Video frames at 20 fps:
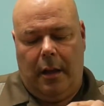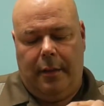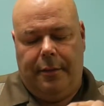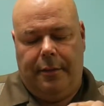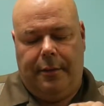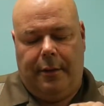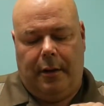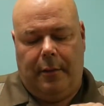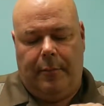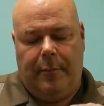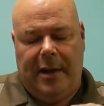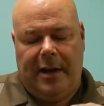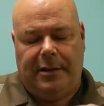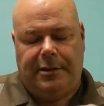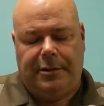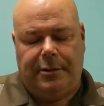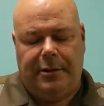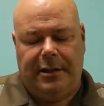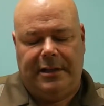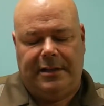the main
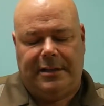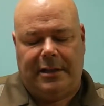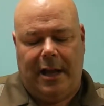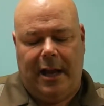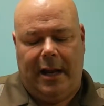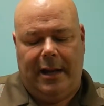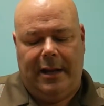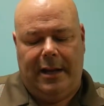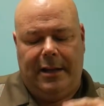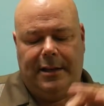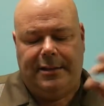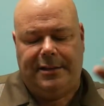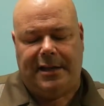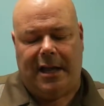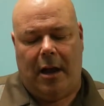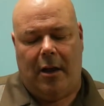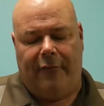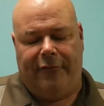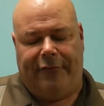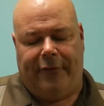tuning slide is
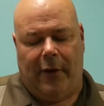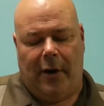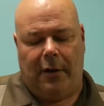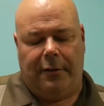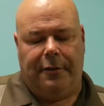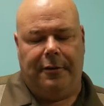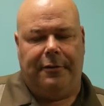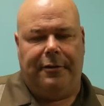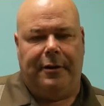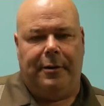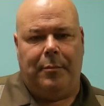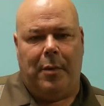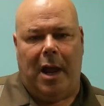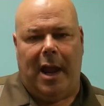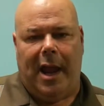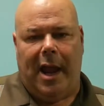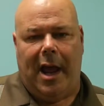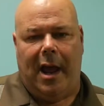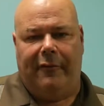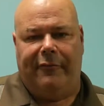out farther than my
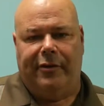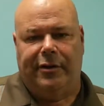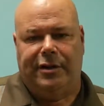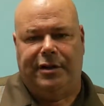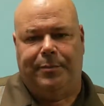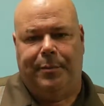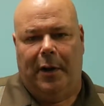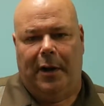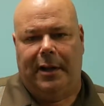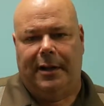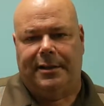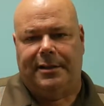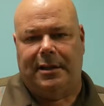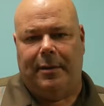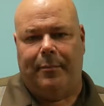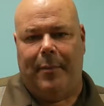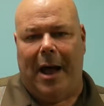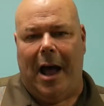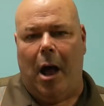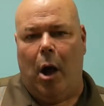average, but it's
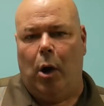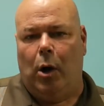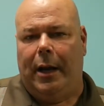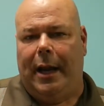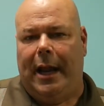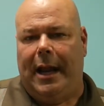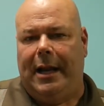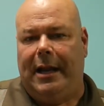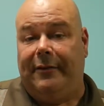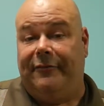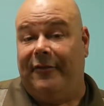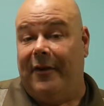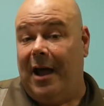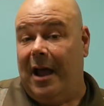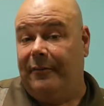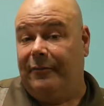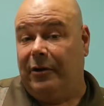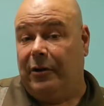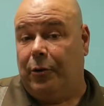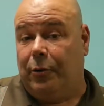about
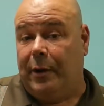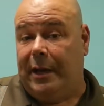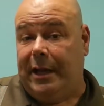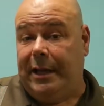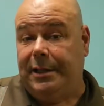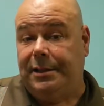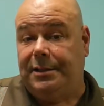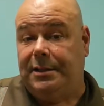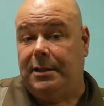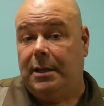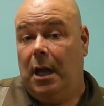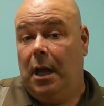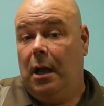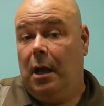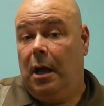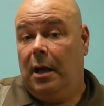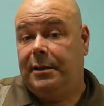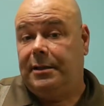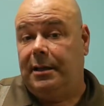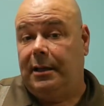85 degrees
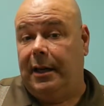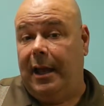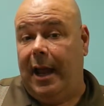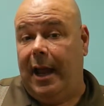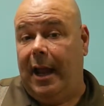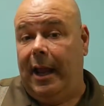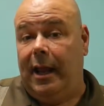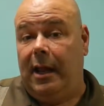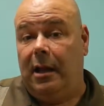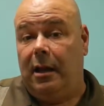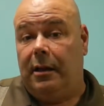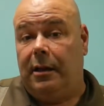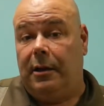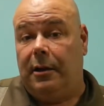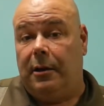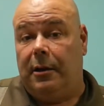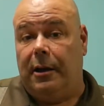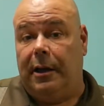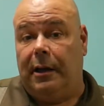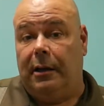today
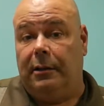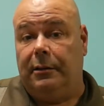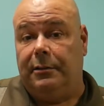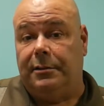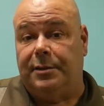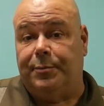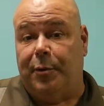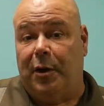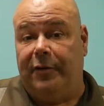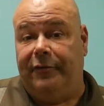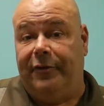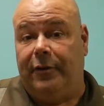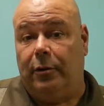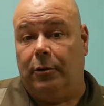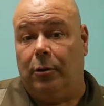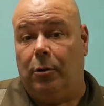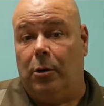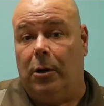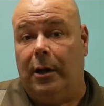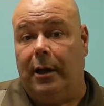here in
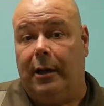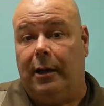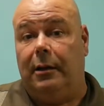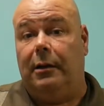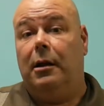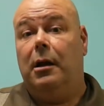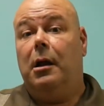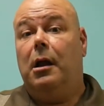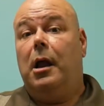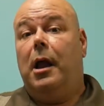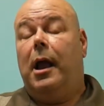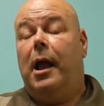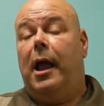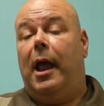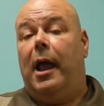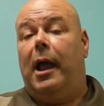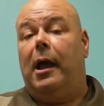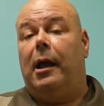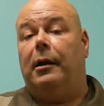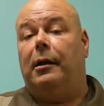Springfield, Oregon.
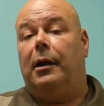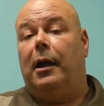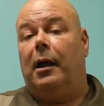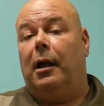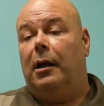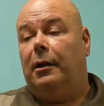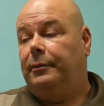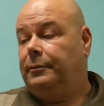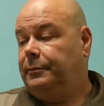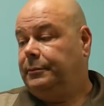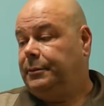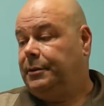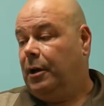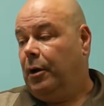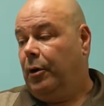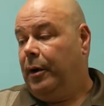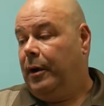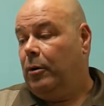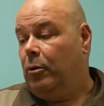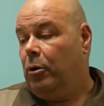And
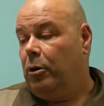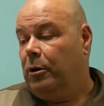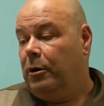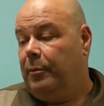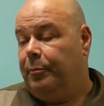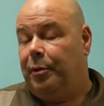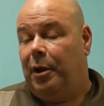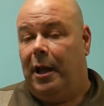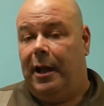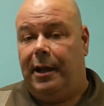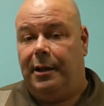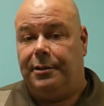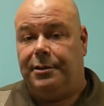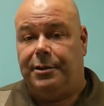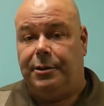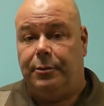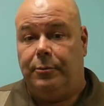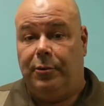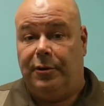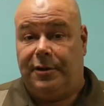so in order to play in
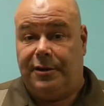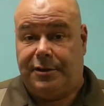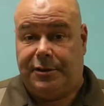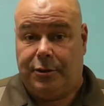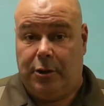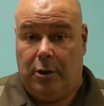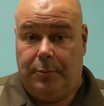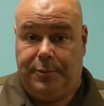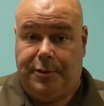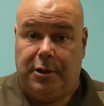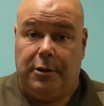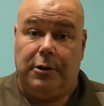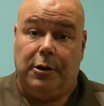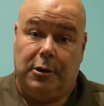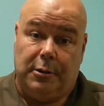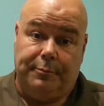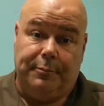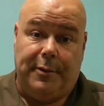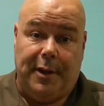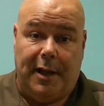tune with the strobe
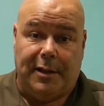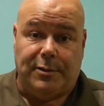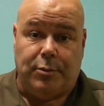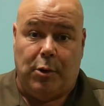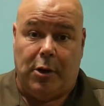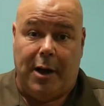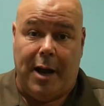tuner, that's where